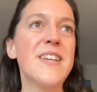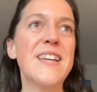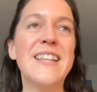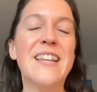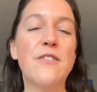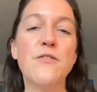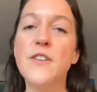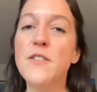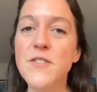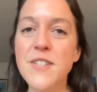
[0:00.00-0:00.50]

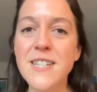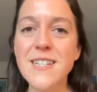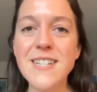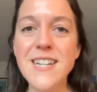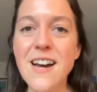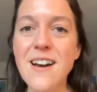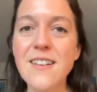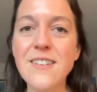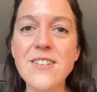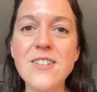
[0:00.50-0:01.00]
like
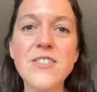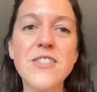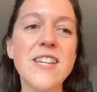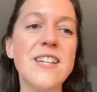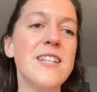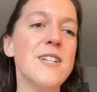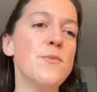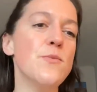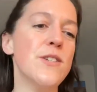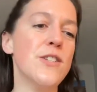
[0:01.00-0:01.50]
$15,
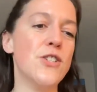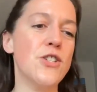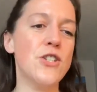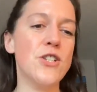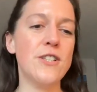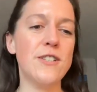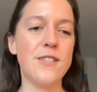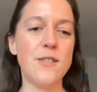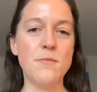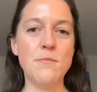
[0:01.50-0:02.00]
and it was
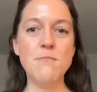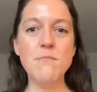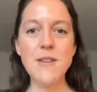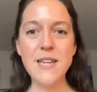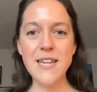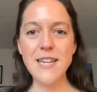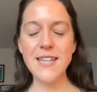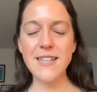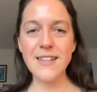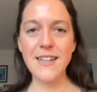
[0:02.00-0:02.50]
just
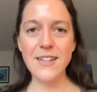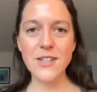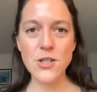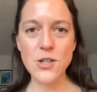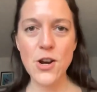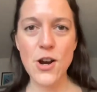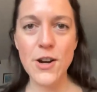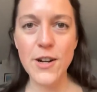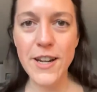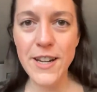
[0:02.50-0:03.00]
me like
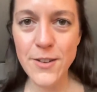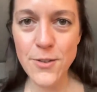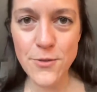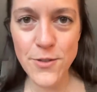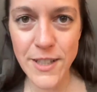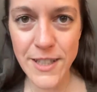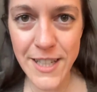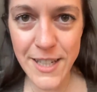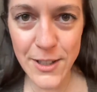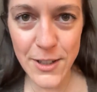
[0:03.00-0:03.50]
talking
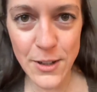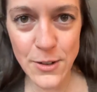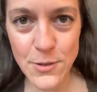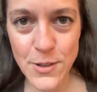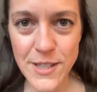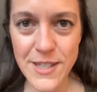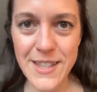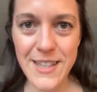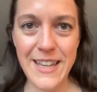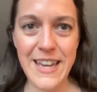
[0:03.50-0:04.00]
really
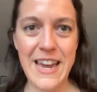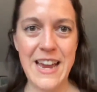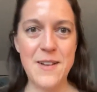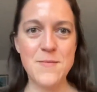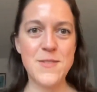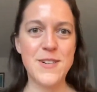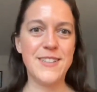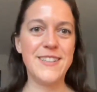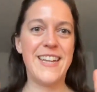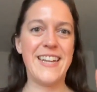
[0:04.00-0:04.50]
close to the camera,